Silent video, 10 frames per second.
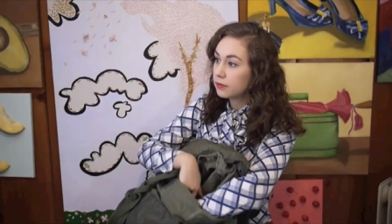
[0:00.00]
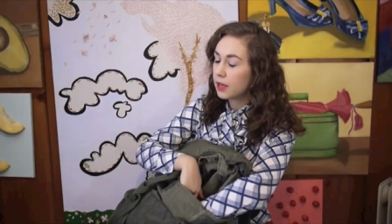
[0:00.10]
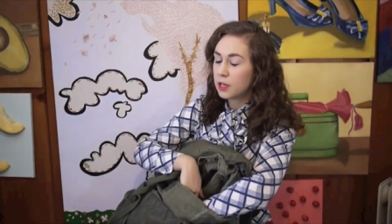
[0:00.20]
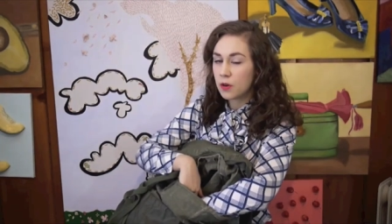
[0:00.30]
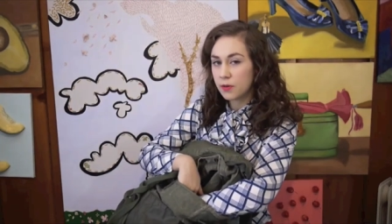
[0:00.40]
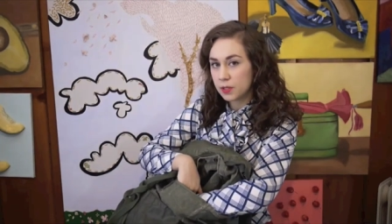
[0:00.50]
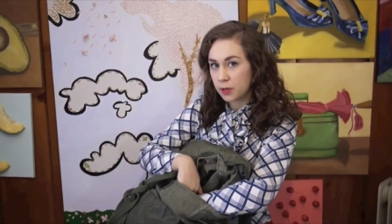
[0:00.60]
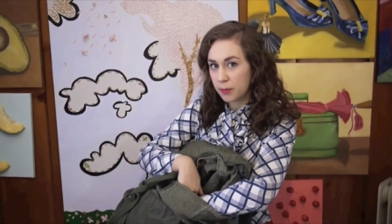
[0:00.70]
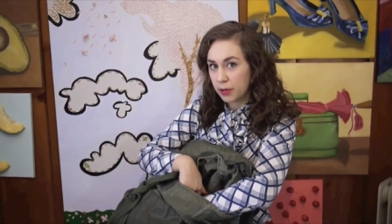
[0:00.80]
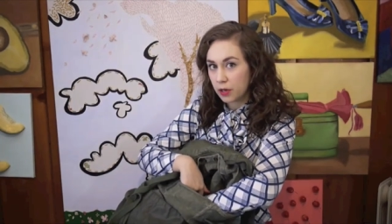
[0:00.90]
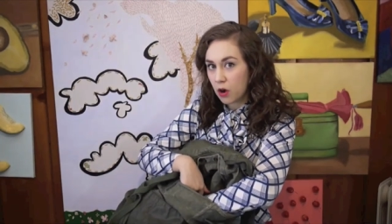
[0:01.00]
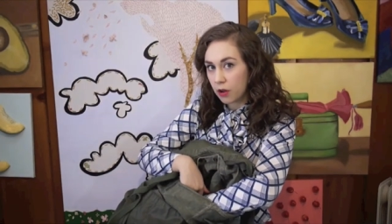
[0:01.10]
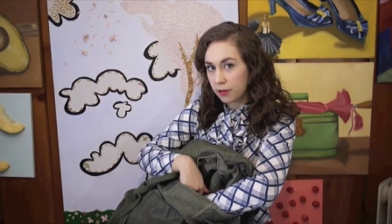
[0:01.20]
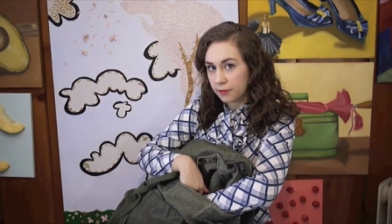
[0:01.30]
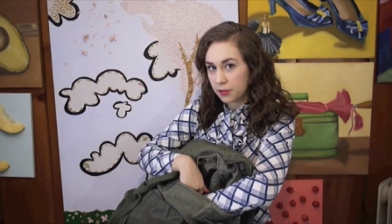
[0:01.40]
And you always want to put
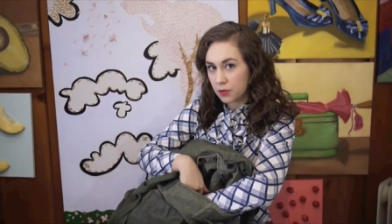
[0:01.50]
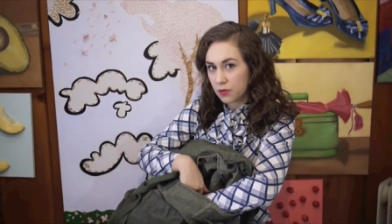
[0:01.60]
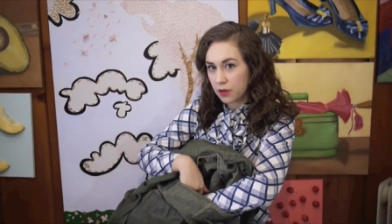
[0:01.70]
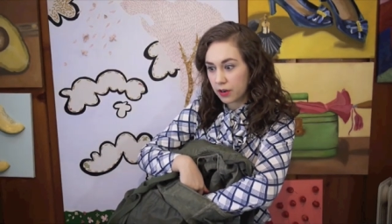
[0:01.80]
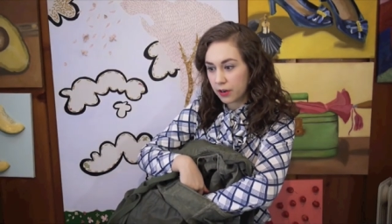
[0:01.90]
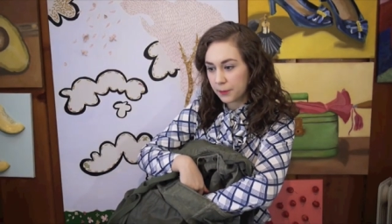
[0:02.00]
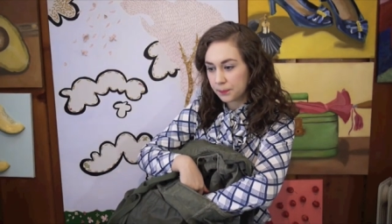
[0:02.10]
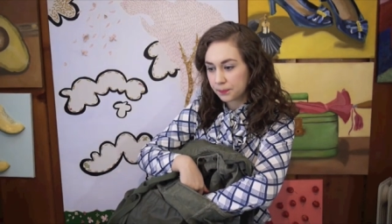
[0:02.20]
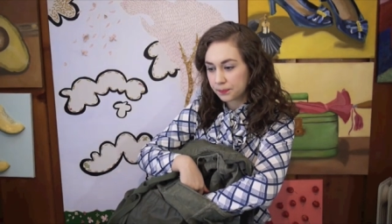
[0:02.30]
all of your